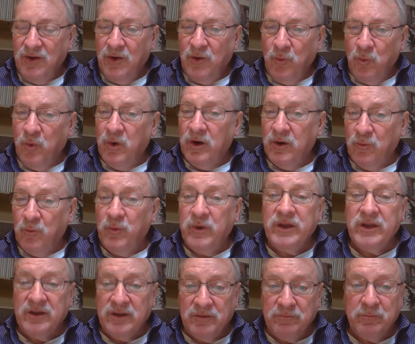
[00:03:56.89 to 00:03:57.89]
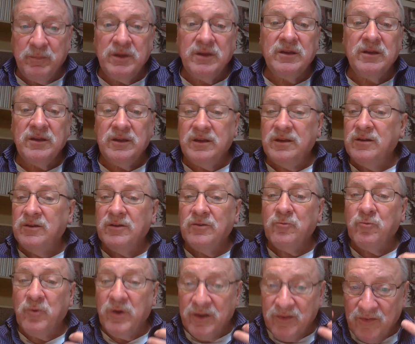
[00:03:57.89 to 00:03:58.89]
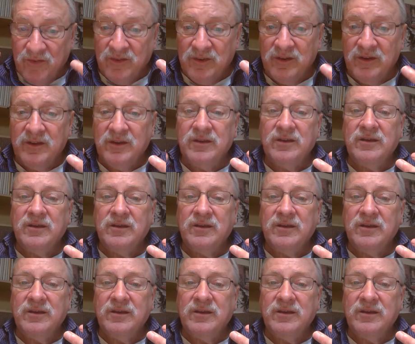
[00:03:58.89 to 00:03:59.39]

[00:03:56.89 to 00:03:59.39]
where we can be rested,